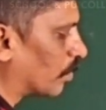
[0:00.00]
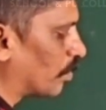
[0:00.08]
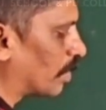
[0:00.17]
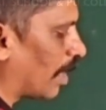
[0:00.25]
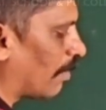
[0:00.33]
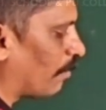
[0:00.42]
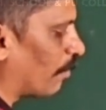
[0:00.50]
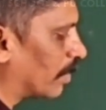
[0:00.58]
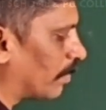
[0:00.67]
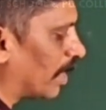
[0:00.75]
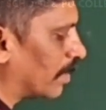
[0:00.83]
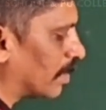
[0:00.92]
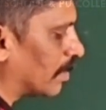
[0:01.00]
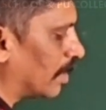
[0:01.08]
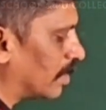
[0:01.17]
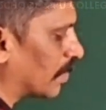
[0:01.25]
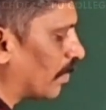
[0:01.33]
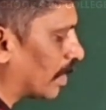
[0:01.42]
Root of 1 minus
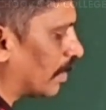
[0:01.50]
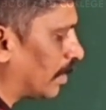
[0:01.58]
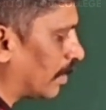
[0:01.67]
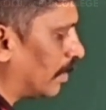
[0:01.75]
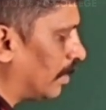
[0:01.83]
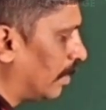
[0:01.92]
sine square theta.